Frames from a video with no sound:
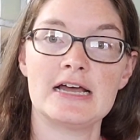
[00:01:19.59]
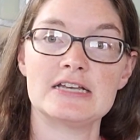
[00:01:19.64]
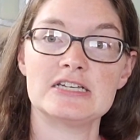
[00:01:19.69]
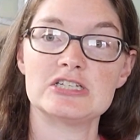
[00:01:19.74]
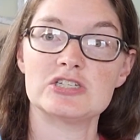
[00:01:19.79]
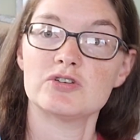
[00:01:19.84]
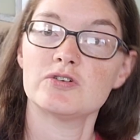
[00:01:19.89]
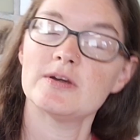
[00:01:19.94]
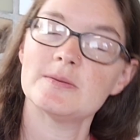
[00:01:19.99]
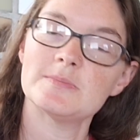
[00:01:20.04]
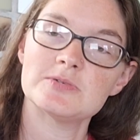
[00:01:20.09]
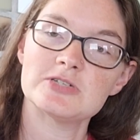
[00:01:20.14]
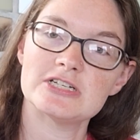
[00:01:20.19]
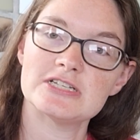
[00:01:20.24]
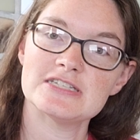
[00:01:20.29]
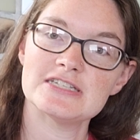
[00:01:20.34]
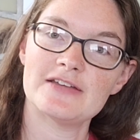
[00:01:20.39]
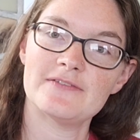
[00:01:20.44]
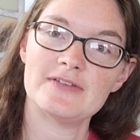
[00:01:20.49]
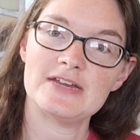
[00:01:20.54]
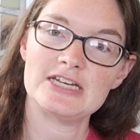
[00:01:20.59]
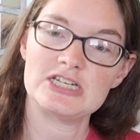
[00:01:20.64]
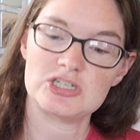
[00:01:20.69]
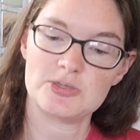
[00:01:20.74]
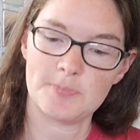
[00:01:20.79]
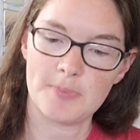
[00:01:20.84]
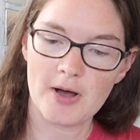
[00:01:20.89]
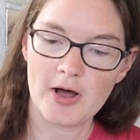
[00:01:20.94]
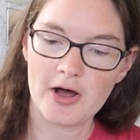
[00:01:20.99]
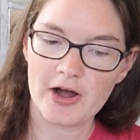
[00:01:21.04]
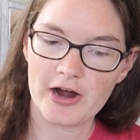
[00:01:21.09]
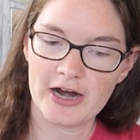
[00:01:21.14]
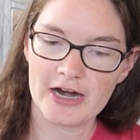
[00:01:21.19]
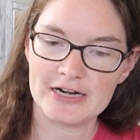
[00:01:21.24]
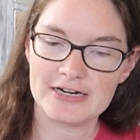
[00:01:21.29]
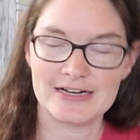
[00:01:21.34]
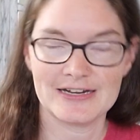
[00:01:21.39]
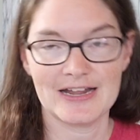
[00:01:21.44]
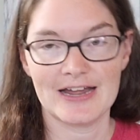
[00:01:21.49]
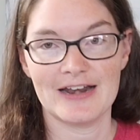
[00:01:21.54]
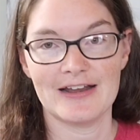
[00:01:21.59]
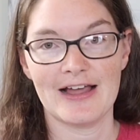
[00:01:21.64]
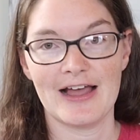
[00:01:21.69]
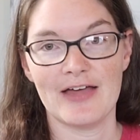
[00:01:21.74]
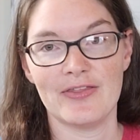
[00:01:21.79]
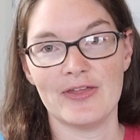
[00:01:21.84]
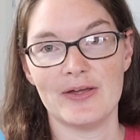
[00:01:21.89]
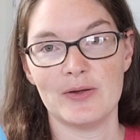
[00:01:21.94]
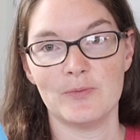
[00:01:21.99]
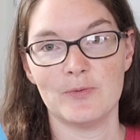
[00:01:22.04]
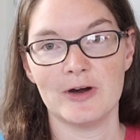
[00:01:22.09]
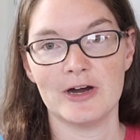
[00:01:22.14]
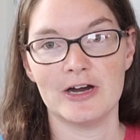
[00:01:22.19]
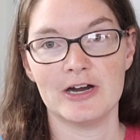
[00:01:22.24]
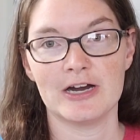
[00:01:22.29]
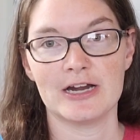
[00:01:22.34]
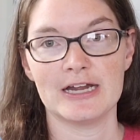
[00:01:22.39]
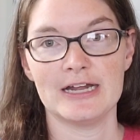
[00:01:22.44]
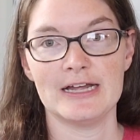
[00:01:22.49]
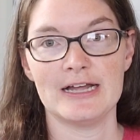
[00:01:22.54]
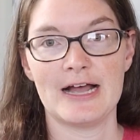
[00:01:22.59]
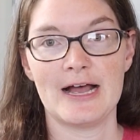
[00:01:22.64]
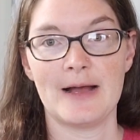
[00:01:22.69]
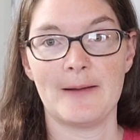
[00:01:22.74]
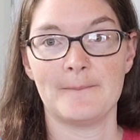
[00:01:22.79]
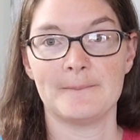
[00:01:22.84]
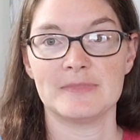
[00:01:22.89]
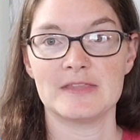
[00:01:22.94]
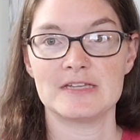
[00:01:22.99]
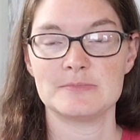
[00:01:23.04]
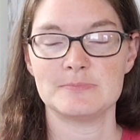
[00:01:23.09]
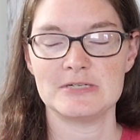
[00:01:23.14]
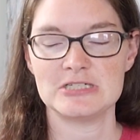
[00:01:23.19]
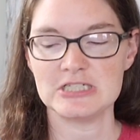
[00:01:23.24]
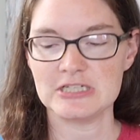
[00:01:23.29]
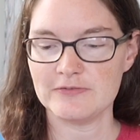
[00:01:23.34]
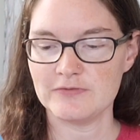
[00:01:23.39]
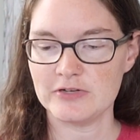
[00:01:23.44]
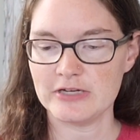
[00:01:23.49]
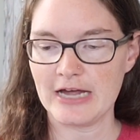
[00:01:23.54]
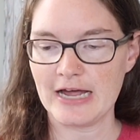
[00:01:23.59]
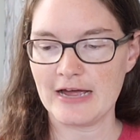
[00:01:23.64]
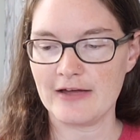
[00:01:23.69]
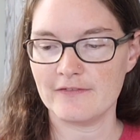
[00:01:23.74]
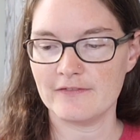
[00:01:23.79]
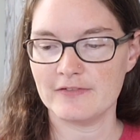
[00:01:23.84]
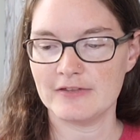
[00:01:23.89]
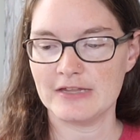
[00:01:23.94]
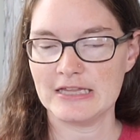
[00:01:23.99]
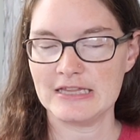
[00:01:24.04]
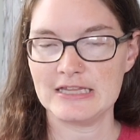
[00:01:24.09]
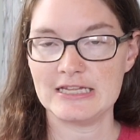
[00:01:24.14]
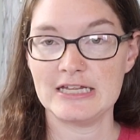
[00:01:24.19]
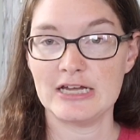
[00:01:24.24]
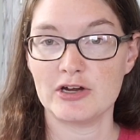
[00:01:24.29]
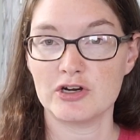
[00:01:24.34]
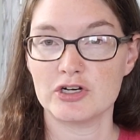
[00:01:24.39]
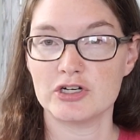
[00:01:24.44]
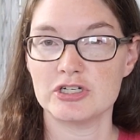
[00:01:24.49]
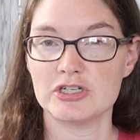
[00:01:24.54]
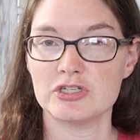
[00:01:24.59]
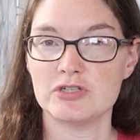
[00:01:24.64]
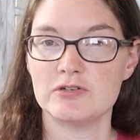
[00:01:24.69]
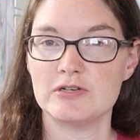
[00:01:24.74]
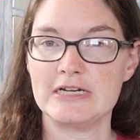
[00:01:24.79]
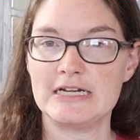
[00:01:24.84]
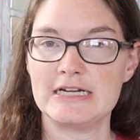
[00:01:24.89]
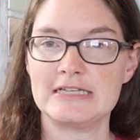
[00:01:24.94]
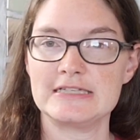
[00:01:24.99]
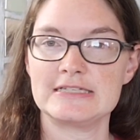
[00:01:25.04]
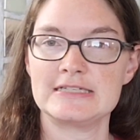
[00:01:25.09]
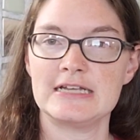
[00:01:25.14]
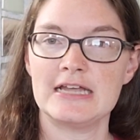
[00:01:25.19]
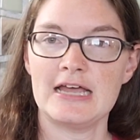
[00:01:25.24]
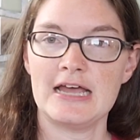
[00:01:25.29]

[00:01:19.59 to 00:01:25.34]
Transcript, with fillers: descriptions of each part and kind of how they work, um, especially if you have the younger students,